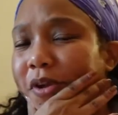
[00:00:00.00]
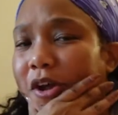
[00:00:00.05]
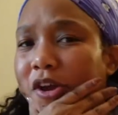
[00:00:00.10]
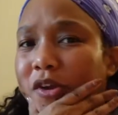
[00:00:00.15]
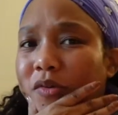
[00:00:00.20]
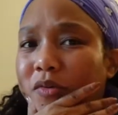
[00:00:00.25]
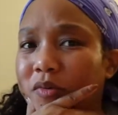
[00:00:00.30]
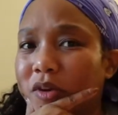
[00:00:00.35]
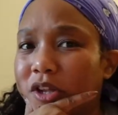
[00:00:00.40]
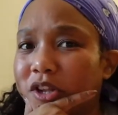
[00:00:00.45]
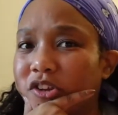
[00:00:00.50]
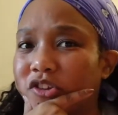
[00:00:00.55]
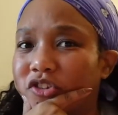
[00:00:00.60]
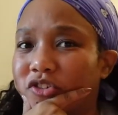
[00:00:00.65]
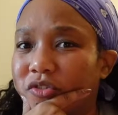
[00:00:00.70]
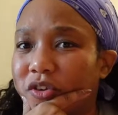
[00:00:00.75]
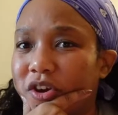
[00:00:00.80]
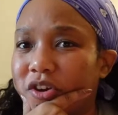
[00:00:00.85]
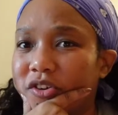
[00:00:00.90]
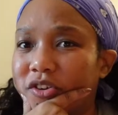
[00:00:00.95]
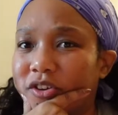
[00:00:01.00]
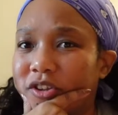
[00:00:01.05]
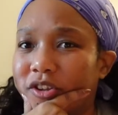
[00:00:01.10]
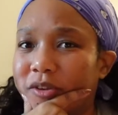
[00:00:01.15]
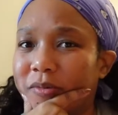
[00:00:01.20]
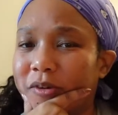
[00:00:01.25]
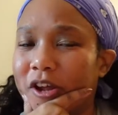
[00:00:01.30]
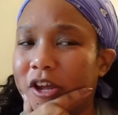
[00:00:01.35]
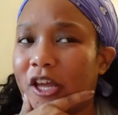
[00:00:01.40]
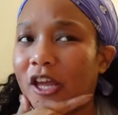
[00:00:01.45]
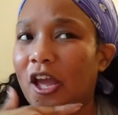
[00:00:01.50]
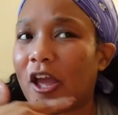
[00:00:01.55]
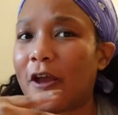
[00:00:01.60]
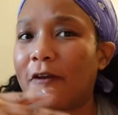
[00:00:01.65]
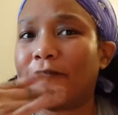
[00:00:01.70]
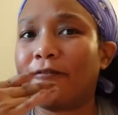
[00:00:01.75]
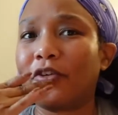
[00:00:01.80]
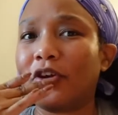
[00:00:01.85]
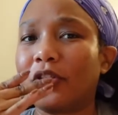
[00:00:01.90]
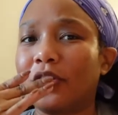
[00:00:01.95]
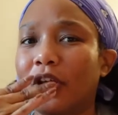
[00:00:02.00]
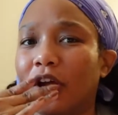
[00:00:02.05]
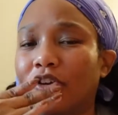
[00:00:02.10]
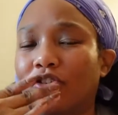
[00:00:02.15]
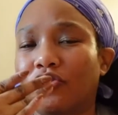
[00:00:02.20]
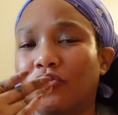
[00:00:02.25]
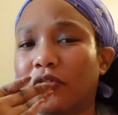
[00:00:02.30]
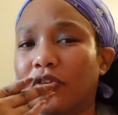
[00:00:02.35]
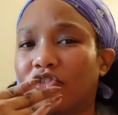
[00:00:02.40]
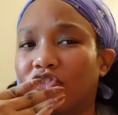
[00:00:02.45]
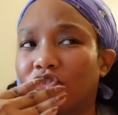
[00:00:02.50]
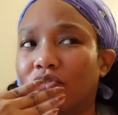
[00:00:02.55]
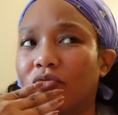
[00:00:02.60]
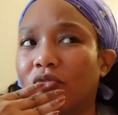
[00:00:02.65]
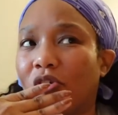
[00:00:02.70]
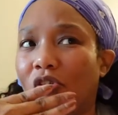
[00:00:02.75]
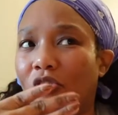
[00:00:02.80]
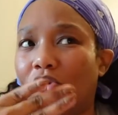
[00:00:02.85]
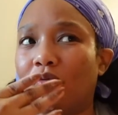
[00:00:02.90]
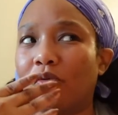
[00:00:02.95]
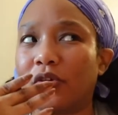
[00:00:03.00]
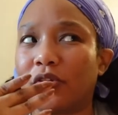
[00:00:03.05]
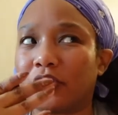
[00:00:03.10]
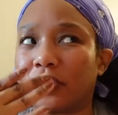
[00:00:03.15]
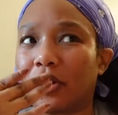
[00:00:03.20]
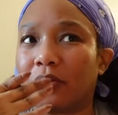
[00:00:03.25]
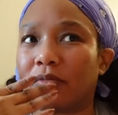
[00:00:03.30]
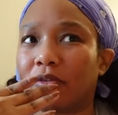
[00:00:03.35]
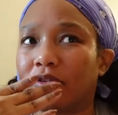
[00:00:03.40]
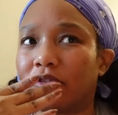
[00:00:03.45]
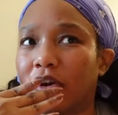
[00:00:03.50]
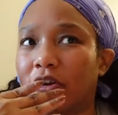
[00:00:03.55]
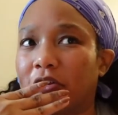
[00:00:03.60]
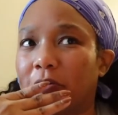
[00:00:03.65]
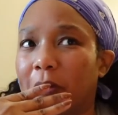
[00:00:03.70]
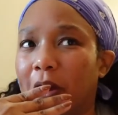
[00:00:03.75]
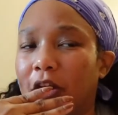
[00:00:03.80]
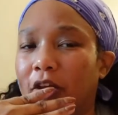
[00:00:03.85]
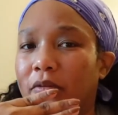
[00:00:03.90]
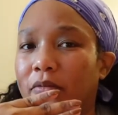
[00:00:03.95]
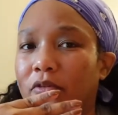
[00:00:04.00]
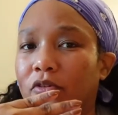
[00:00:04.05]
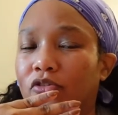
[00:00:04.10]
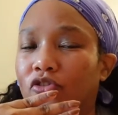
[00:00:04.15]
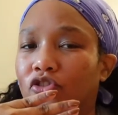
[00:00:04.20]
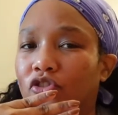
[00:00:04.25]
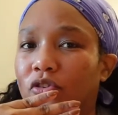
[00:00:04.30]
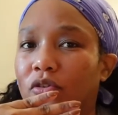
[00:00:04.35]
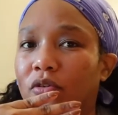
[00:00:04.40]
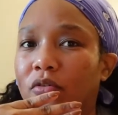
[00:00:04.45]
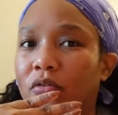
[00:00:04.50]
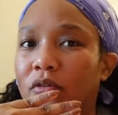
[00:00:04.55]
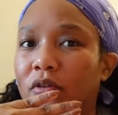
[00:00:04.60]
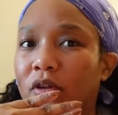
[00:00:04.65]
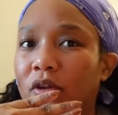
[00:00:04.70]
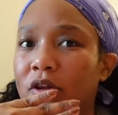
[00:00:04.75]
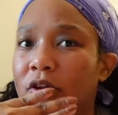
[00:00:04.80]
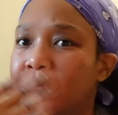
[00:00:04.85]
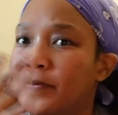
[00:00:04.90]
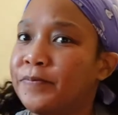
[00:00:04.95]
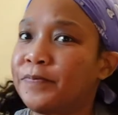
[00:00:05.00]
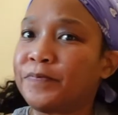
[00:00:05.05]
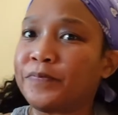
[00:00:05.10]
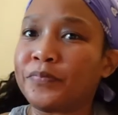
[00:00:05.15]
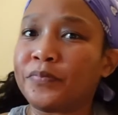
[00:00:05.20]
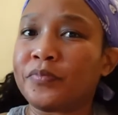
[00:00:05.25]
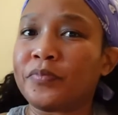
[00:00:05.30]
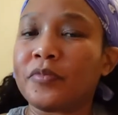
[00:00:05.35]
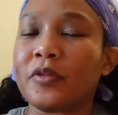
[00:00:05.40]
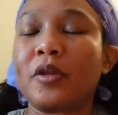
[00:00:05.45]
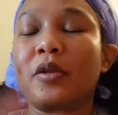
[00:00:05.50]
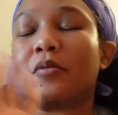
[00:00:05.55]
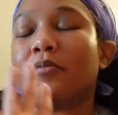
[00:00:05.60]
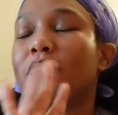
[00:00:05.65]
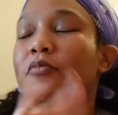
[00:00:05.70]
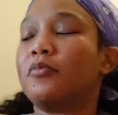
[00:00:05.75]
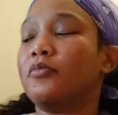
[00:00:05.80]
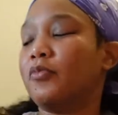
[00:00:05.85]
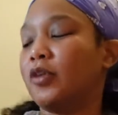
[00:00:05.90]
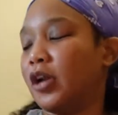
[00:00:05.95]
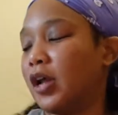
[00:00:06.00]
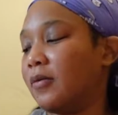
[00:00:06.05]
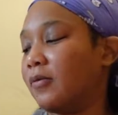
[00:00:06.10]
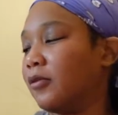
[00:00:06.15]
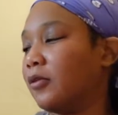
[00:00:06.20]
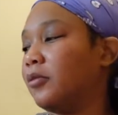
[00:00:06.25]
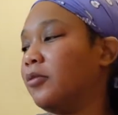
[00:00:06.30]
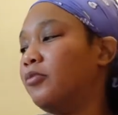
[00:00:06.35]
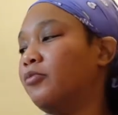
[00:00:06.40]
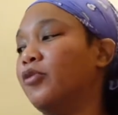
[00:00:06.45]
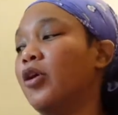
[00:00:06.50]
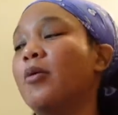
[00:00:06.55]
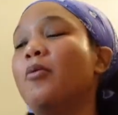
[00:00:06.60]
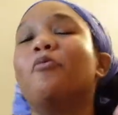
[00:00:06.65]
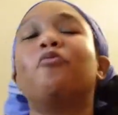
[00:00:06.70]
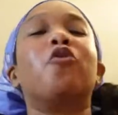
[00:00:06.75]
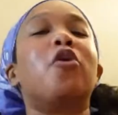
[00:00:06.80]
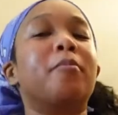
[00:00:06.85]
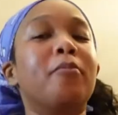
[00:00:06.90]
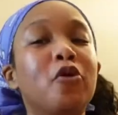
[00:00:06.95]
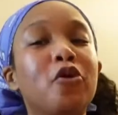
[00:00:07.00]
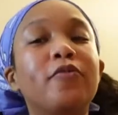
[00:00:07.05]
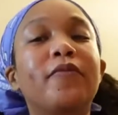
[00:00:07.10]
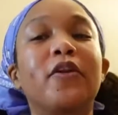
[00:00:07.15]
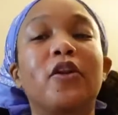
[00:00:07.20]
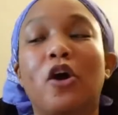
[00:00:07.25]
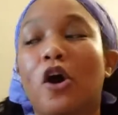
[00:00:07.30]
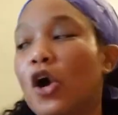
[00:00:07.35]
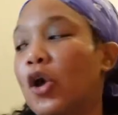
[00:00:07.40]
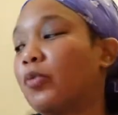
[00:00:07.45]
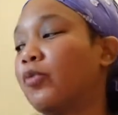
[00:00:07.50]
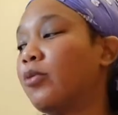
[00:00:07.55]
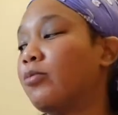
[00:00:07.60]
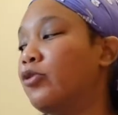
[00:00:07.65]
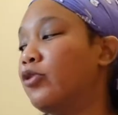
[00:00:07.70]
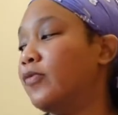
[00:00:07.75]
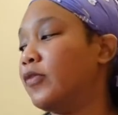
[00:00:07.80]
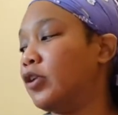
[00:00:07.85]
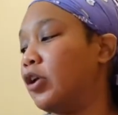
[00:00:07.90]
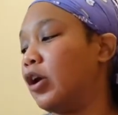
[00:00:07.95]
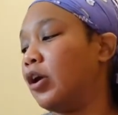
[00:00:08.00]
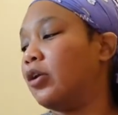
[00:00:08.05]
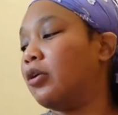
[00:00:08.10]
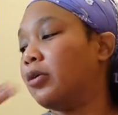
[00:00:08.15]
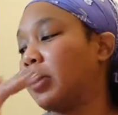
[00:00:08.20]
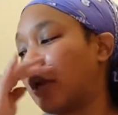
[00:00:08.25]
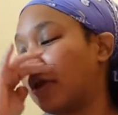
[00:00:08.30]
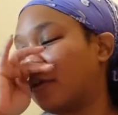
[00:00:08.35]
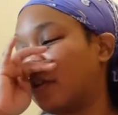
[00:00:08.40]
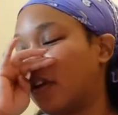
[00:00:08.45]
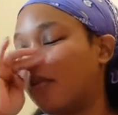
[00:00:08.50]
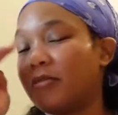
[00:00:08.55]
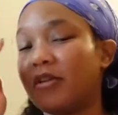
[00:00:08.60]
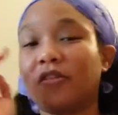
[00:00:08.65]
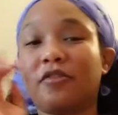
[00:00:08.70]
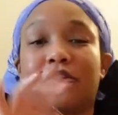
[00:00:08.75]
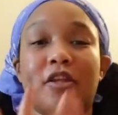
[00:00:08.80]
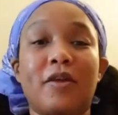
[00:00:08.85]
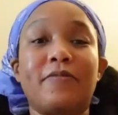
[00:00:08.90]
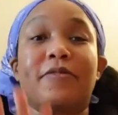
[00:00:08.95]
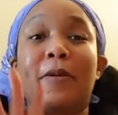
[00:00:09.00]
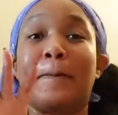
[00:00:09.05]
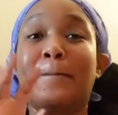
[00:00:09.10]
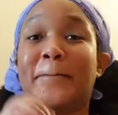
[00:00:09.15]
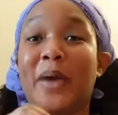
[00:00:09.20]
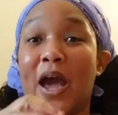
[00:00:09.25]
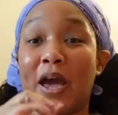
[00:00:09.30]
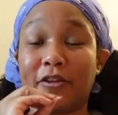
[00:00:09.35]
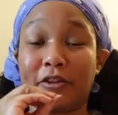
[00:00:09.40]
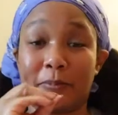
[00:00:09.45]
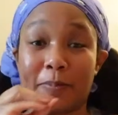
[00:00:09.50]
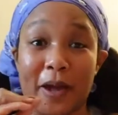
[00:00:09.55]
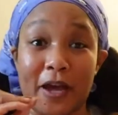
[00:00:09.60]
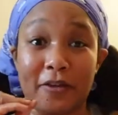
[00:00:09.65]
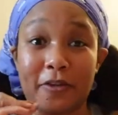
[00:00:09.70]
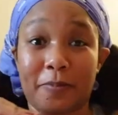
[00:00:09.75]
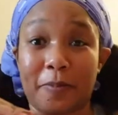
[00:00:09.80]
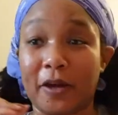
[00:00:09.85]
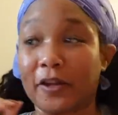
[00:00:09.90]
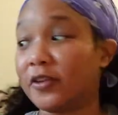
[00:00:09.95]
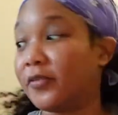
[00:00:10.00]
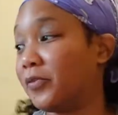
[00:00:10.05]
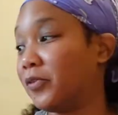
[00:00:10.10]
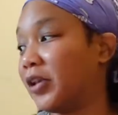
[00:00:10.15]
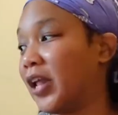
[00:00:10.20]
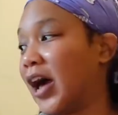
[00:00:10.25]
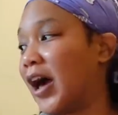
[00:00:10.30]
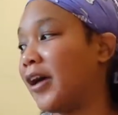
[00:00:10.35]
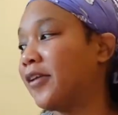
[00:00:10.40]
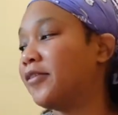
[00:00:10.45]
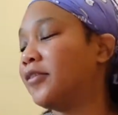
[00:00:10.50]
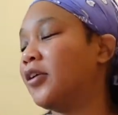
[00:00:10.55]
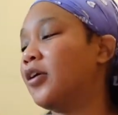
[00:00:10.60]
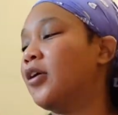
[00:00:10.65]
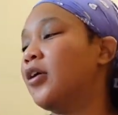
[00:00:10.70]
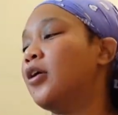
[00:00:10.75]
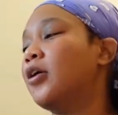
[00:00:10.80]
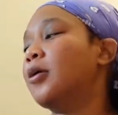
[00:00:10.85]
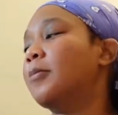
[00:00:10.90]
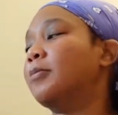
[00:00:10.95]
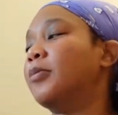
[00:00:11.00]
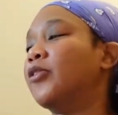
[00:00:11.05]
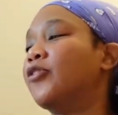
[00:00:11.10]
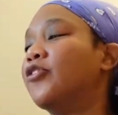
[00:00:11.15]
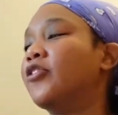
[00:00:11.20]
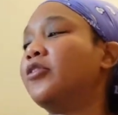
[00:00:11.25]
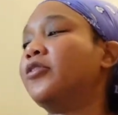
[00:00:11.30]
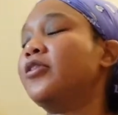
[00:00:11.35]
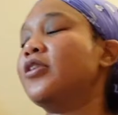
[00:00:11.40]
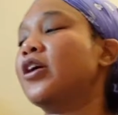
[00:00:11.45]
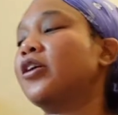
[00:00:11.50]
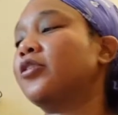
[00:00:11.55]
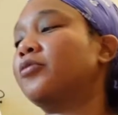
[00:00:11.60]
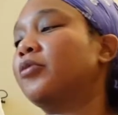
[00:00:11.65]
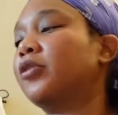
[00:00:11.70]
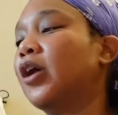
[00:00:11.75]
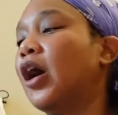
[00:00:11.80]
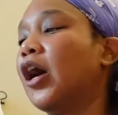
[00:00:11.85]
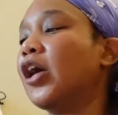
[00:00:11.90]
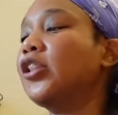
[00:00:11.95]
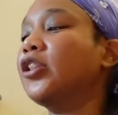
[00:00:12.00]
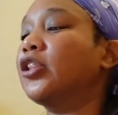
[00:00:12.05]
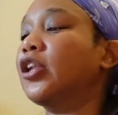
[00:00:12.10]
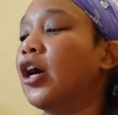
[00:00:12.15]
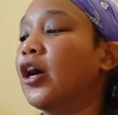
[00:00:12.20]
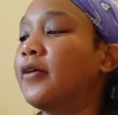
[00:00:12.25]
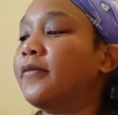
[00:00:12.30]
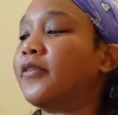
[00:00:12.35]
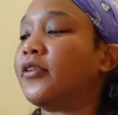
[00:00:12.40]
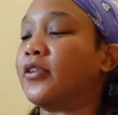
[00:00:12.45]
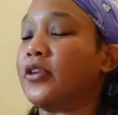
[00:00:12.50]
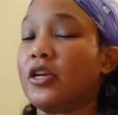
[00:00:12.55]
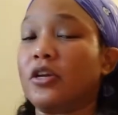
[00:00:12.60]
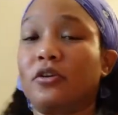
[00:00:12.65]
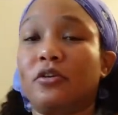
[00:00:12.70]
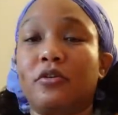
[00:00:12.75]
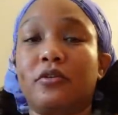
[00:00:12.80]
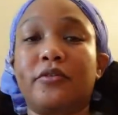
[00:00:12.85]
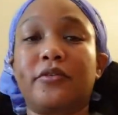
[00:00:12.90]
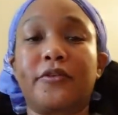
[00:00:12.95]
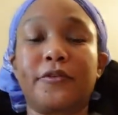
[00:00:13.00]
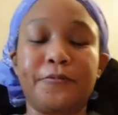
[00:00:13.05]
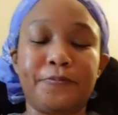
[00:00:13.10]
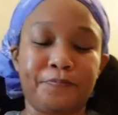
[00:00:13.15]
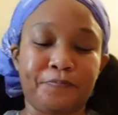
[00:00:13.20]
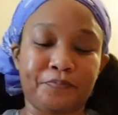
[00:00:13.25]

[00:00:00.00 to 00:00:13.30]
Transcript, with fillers: like really strange because I'm like, every luxury shoe always comes with dust bags for your shoes. Whatever. We're, we're moving on. We're moving on. Okay, so I'm going to save the best, best, best for last. But this next one, I love sneakers.